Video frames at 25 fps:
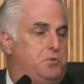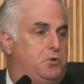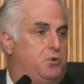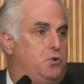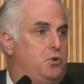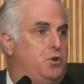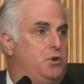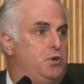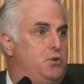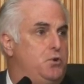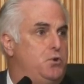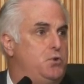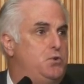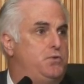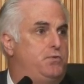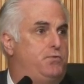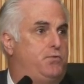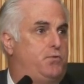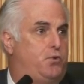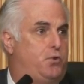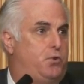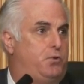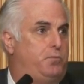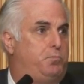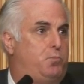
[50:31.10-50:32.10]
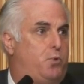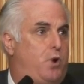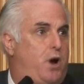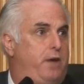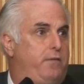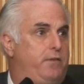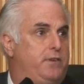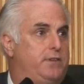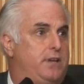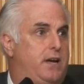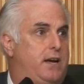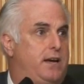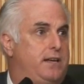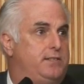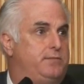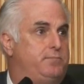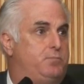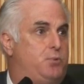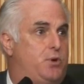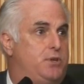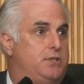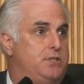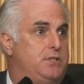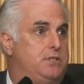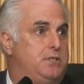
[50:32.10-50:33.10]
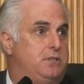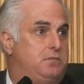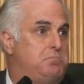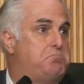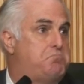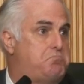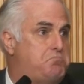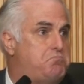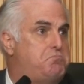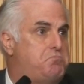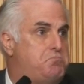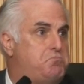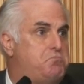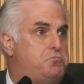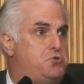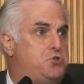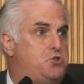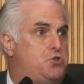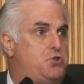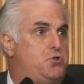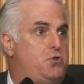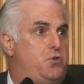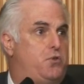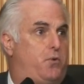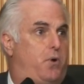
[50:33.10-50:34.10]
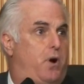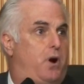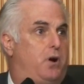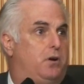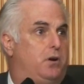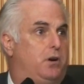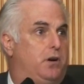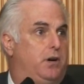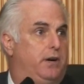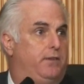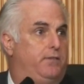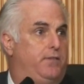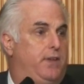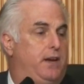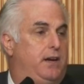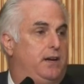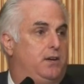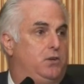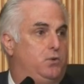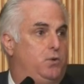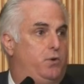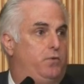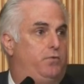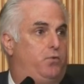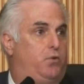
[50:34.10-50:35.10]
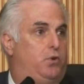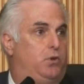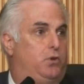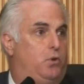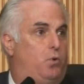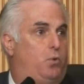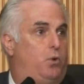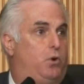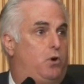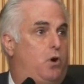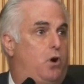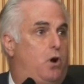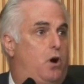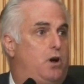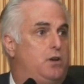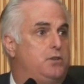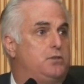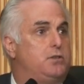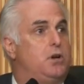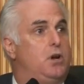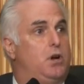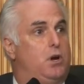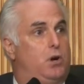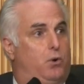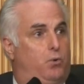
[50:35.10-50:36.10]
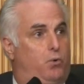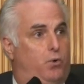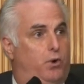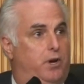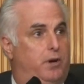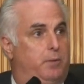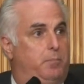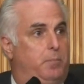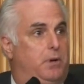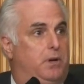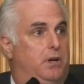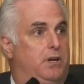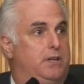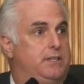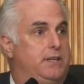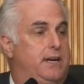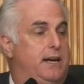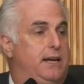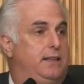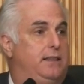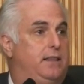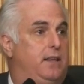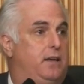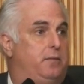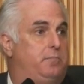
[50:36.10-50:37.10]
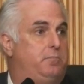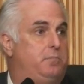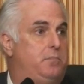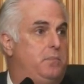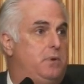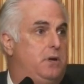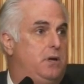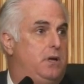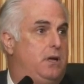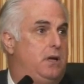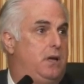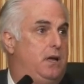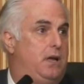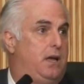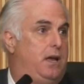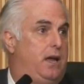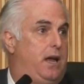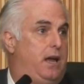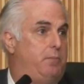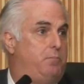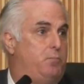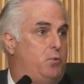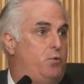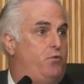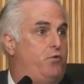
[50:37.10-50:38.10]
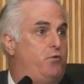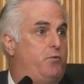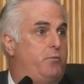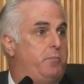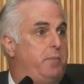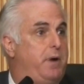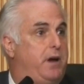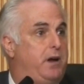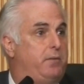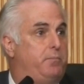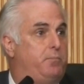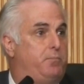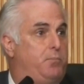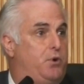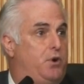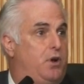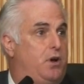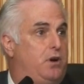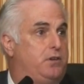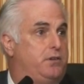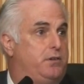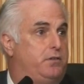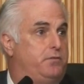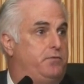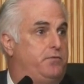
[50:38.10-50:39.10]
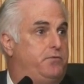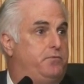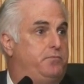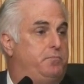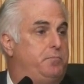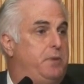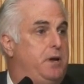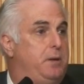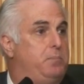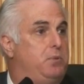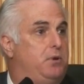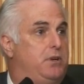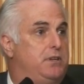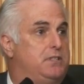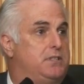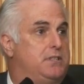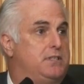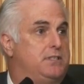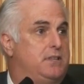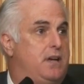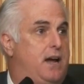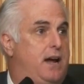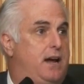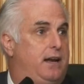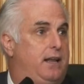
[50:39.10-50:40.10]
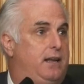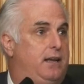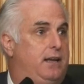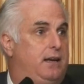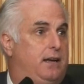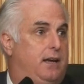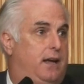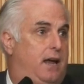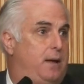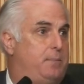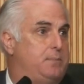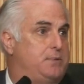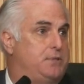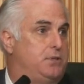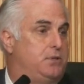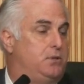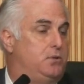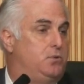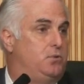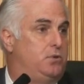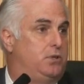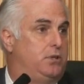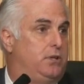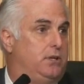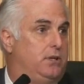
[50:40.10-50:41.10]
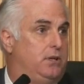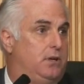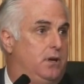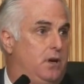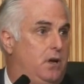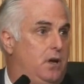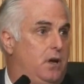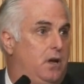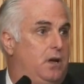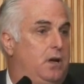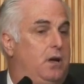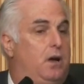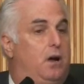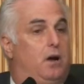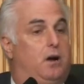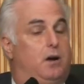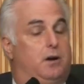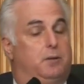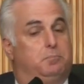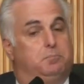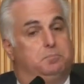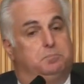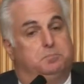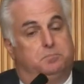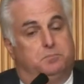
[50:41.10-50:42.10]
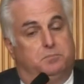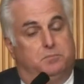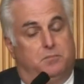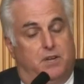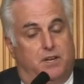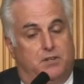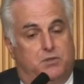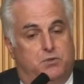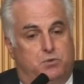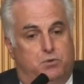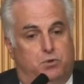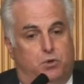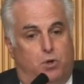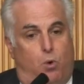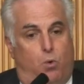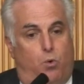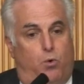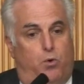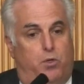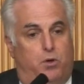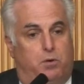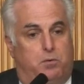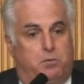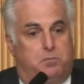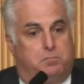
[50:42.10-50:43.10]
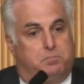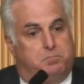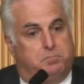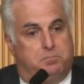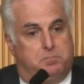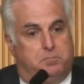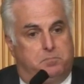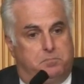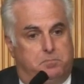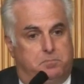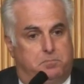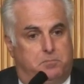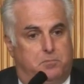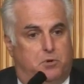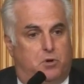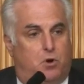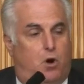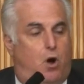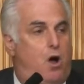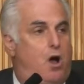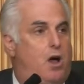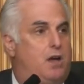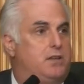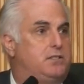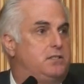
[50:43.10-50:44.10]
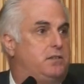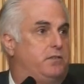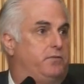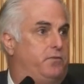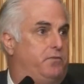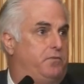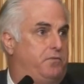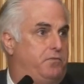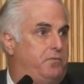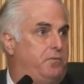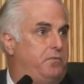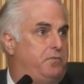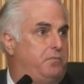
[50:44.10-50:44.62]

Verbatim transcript: good use for privatized prisons? Sure there are. If they can do it for a lower cost, rehabilitate them, and move them, make them productive people in society, absolutely. Um, let's lower the cost of